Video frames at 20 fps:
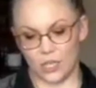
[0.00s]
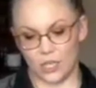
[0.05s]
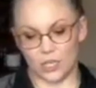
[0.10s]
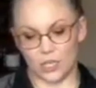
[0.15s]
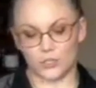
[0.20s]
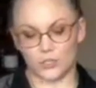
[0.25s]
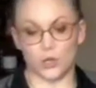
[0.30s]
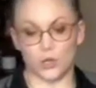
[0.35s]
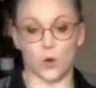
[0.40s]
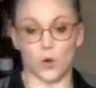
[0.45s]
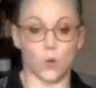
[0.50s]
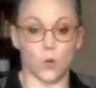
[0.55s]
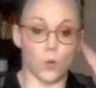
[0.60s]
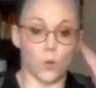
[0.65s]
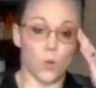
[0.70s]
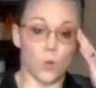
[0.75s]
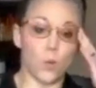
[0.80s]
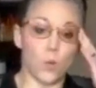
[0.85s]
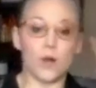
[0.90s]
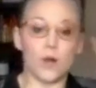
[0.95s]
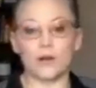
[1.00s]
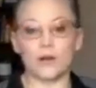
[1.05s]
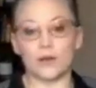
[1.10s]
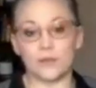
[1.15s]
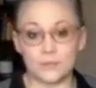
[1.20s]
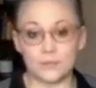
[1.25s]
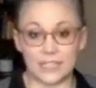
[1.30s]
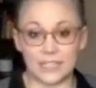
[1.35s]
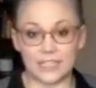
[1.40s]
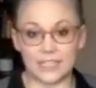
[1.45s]
So welcome
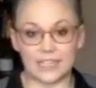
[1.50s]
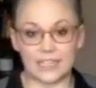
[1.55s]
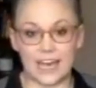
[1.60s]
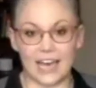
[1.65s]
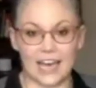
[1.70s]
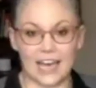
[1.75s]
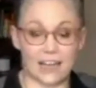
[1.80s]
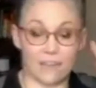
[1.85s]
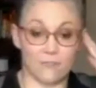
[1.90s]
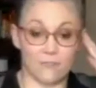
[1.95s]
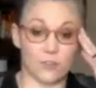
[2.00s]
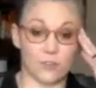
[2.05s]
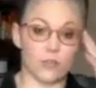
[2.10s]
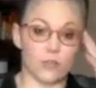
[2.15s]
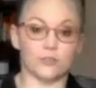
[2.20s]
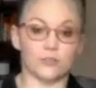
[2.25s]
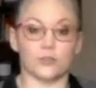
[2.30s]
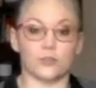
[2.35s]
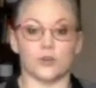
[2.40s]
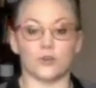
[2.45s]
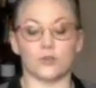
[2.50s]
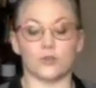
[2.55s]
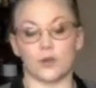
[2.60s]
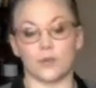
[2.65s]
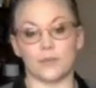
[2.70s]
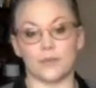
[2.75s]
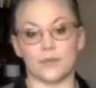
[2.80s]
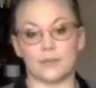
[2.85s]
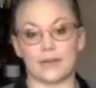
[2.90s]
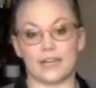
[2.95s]
to the live. For those who don't know
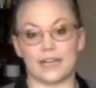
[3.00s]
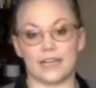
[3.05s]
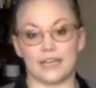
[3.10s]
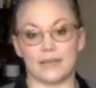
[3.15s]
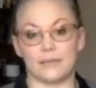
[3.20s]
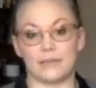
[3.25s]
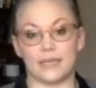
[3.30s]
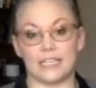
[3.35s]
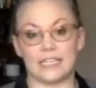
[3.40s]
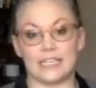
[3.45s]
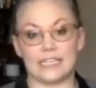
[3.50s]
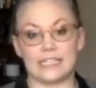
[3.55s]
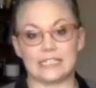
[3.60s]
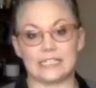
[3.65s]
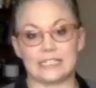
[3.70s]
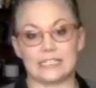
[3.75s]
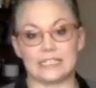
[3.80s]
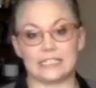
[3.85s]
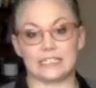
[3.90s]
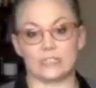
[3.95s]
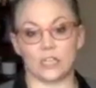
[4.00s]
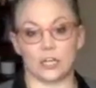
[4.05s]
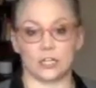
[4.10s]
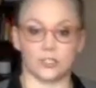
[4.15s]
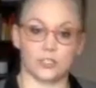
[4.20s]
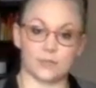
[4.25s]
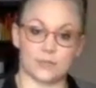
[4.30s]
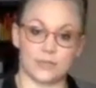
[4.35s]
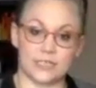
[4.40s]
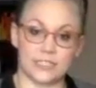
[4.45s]
me, my name is
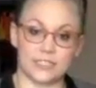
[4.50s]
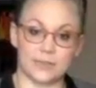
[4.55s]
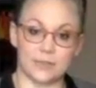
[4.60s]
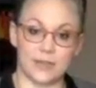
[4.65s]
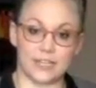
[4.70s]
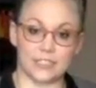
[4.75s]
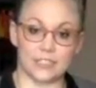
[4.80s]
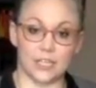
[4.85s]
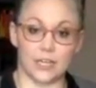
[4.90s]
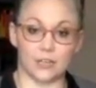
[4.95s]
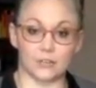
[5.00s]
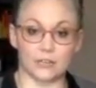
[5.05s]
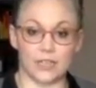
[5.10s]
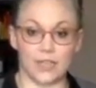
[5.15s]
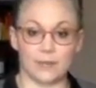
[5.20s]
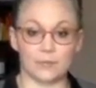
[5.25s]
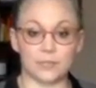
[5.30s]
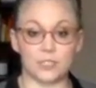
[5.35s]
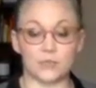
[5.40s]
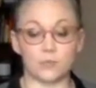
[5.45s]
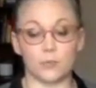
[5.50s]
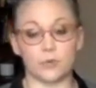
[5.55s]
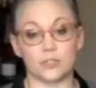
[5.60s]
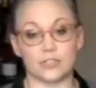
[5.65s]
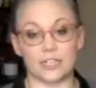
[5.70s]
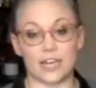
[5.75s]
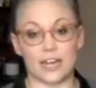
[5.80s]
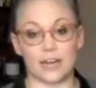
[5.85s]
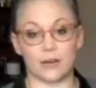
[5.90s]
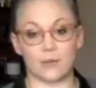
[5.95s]
Dr. Melissa MacDonald. I'm a sports
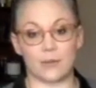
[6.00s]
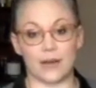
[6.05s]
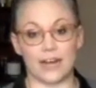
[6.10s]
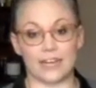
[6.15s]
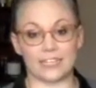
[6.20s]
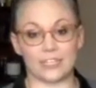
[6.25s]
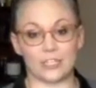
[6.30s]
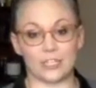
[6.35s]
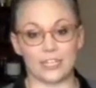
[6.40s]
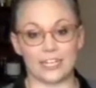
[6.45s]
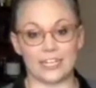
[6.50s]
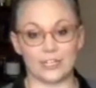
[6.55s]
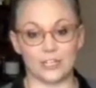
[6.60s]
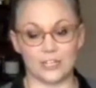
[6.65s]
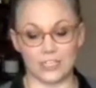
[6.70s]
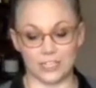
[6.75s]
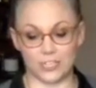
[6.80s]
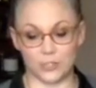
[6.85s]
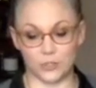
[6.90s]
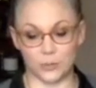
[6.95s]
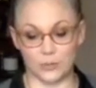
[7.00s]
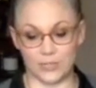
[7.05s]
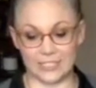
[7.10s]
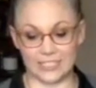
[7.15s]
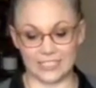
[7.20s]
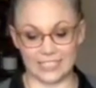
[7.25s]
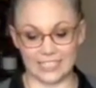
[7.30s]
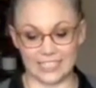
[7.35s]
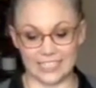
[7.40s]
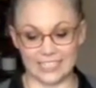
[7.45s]
chiropractor here in the Twin
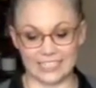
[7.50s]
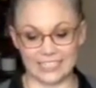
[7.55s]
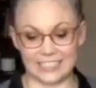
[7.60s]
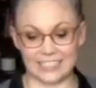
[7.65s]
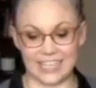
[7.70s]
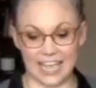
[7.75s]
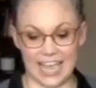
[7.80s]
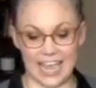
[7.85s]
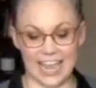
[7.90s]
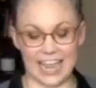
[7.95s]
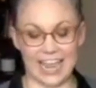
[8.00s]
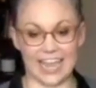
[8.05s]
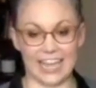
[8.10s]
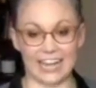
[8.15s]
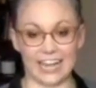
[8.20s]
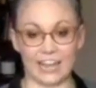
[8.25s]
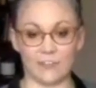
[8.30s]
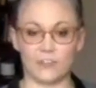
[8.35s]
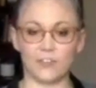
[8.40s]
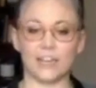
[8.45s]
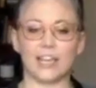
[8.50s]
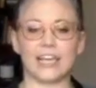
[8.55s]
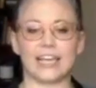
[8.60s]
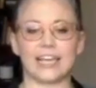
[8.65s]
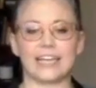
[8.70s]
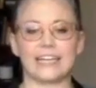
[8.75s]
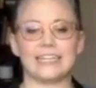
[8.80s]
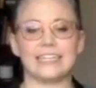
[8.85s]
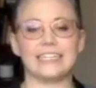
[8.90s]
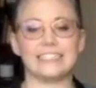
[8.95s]
Cities. And I feel like I
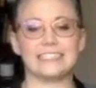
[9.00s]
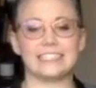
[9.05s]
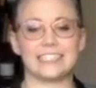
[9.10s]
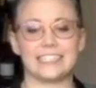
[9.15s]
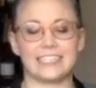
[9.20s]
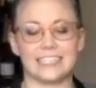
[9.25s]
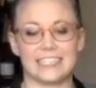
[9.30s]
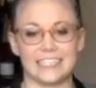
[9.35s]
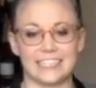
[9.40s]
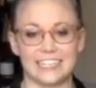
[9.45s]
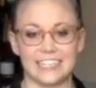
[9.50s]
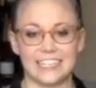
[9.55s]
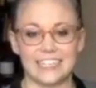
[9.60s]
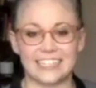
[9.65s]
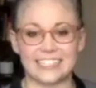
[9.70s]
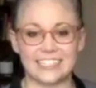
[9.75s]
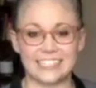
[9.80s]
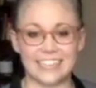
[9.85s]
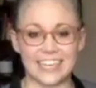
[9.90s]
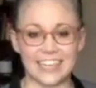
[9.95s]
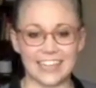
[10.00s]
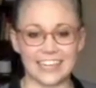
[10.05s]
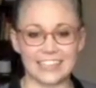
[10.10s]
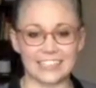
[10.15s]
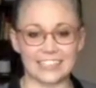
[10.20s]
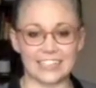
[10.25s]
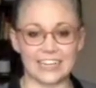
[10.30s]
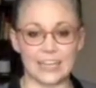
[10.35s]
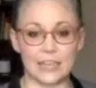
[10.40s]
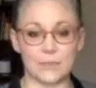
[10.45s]
need to say that
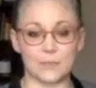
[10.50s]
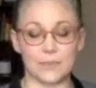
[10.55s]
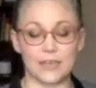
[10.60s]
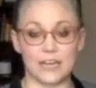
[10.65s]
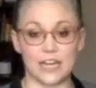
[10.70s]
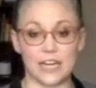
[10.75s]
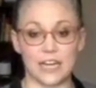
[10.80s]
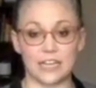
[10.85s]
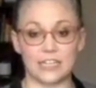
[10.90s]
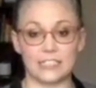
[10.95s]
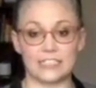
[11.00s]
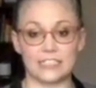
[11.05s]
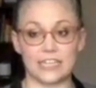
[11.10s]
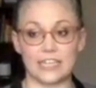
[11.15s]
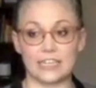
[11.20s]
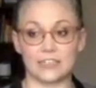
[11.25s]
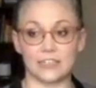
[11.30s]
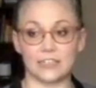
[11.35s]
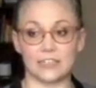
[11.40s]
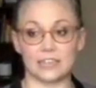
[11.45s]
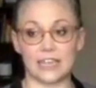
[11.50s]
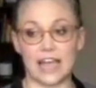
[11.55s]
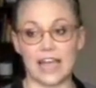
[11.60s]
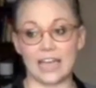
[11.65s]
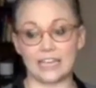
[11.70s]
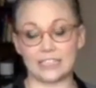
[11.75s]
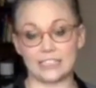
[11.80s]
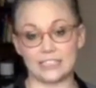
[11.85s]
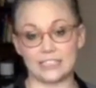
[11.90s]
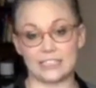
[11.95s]
tonight because in the
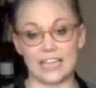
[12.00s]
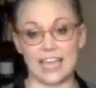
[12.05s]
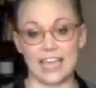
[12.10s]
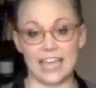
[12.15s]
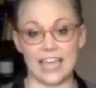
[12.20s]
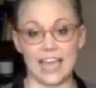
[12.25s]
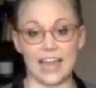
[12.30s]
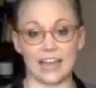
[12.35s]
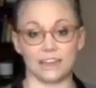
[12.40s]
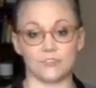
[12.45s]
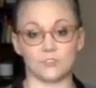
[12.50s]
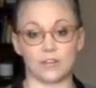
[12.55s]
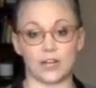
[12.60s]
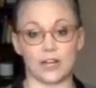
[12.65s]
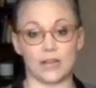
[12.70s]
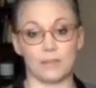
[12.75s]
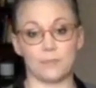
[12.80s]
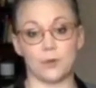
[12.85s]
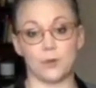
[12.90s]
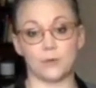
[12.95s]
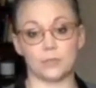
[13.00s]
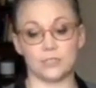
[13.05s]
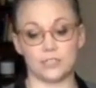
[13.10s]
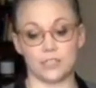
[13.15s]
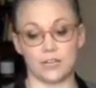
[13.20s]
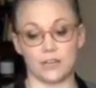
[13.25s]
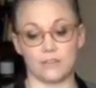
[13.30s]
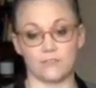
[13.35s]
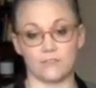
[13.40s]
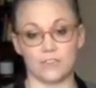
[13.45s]
last day after I posted
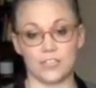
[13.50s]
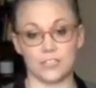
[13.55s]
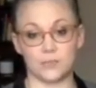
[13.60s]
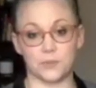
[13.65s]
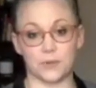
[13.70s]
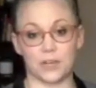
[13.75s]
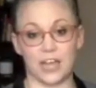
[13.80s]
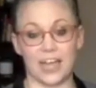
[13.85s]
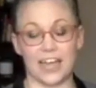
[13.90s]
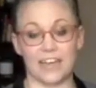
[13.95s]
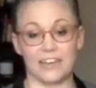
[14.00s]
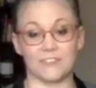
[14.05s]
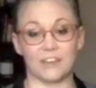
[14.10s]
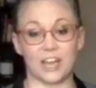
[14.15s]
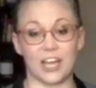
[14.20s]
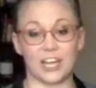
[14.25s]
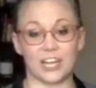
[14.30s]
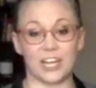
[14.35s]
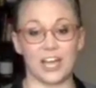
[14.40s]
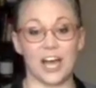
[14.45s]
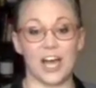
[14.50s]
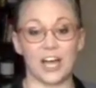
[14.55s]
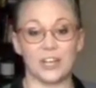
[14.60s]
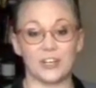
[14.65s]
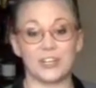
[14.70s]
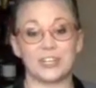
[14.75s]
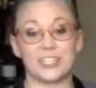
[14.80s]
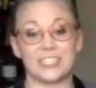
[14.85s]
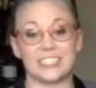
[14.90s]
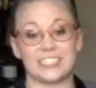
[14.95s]
on Facebook, I have gotten
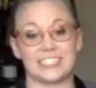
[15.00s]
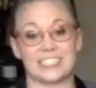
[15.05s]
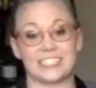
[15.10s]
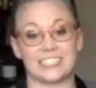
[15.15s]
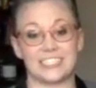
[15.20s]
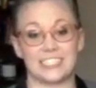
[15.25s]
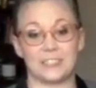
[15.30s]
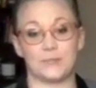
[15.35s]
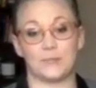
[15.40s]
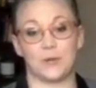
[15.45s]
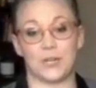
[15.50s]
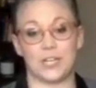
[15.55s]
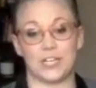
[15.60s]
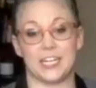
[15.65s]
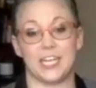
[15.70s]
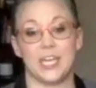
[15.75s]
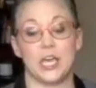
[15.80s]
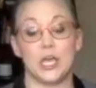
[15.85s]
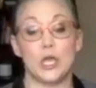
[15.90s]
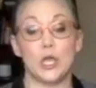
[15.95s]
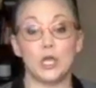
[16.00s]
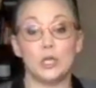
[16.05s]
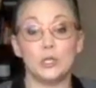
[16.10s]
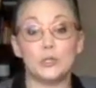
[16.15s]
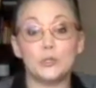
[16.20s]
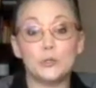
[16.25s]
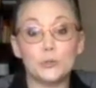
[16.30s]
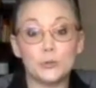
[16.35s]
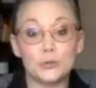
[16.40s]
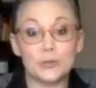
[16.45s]
161
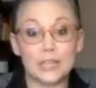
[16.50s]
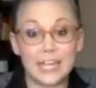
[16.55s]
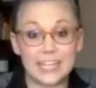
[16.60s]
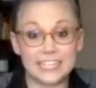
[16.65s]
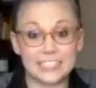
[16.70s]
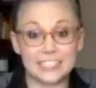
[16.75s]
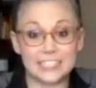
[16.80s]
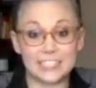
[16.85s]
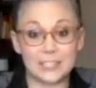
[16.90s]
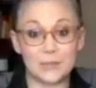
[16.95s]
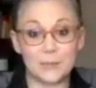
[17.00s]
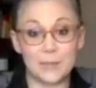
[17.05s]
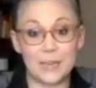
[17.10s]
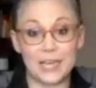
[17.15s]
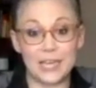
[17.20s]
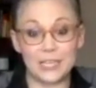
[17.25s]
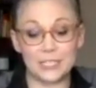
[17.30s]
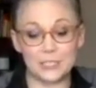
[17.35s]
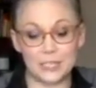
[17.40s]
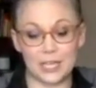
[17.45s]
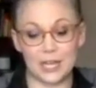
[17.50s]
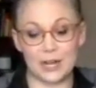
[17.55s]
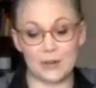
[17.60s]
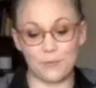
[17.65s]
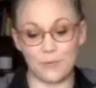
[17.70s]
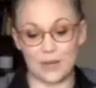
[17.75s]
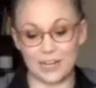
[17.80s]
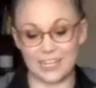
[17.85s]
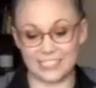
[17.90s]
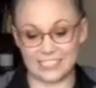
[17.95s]
new likes to the page. And I
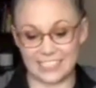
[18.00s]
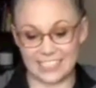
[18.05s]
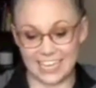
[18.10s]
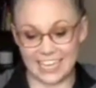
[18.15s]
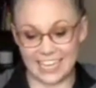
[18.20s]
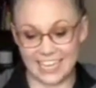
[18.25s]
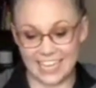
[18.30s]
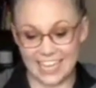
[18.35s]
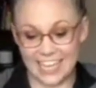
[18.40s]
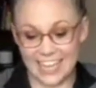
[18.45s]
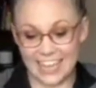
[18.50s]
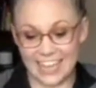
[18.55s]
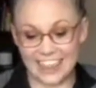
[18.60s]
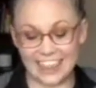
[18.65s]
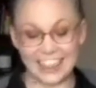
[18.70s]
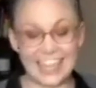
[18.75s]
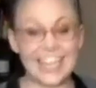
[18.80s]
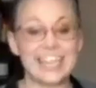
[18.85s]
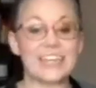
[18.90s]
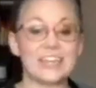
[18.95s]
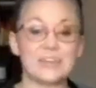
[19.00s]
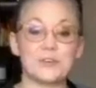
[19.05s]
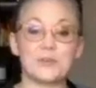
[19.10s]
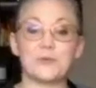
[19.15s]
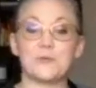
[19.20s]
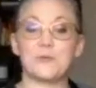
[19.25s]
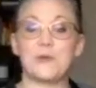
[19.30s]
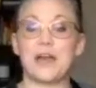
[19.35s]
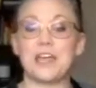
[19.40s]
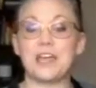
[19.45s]
want to say thank
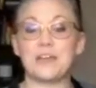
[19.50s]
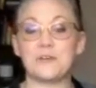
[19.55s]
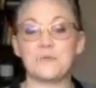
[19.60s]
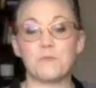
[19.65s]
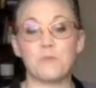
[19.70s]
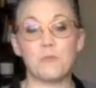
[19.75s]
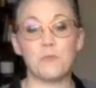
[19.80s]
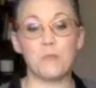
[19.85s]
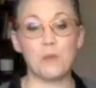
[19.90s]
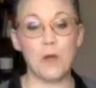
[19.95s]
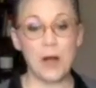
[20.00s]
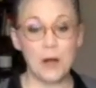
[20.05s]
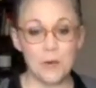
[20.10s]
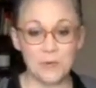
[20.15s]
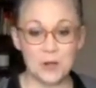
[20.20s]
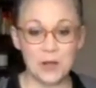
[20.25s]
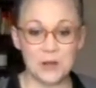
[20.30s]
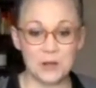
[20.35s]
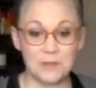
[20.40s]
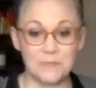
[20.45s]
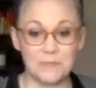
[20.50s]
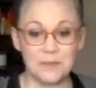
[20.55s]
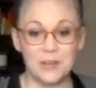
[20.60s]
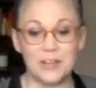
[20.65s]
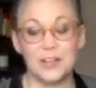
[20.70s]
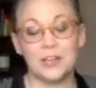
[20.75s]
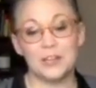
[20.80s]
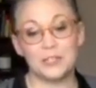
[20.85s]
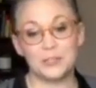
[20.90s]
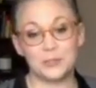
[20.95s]
you and welcome
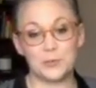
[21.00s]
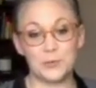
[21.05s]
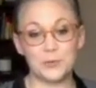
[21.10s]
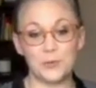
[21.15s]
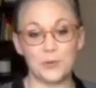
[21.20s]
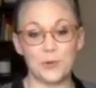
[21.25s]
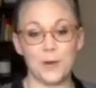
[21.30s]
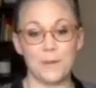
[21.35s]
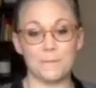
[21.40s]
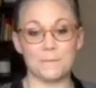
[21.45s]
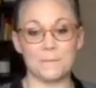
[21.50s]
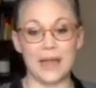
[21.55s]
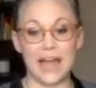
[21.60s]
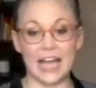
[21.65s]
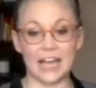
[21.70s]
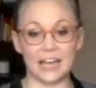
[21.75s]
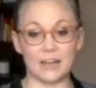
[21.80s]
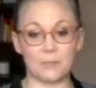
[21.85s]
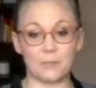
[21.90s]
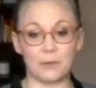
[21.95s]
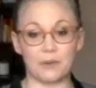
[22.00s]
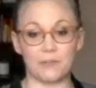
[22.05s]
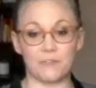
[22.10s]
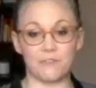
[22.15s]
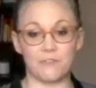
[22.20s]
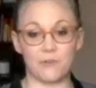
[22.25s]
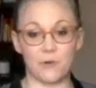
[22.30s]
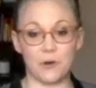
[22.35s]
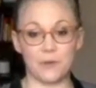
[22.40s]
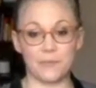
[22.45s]
to Mac
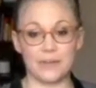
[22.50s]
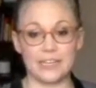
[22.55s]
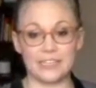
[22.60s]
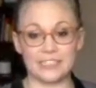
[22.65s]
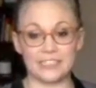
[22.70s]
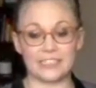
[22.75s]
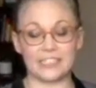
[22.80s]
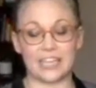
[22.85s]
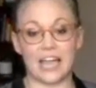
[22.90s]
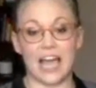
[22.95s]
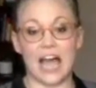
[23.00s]
Performance.